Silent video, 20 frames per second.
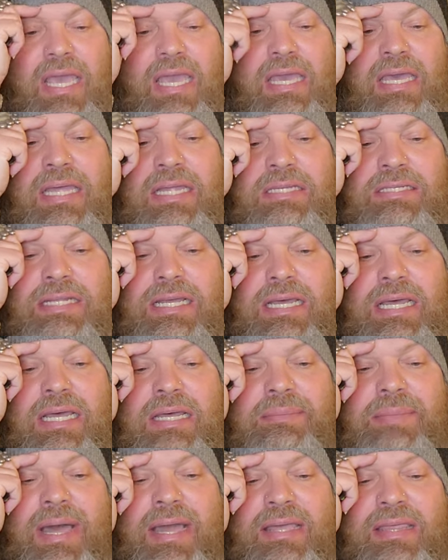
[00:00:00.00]
and
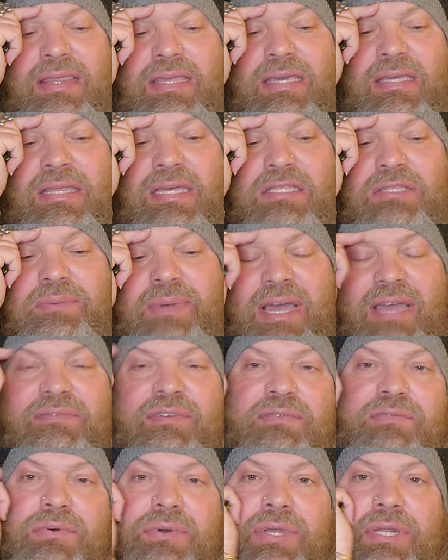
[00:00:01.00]
um, I think that's why I've
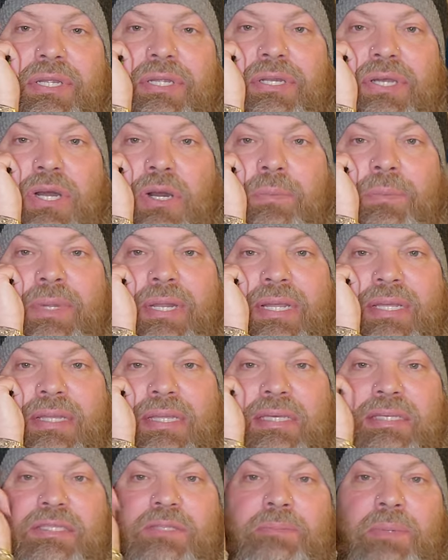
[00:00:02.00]
avoided opening
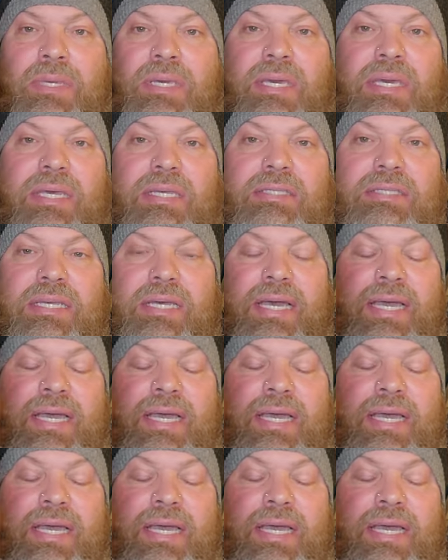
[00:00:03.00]
this because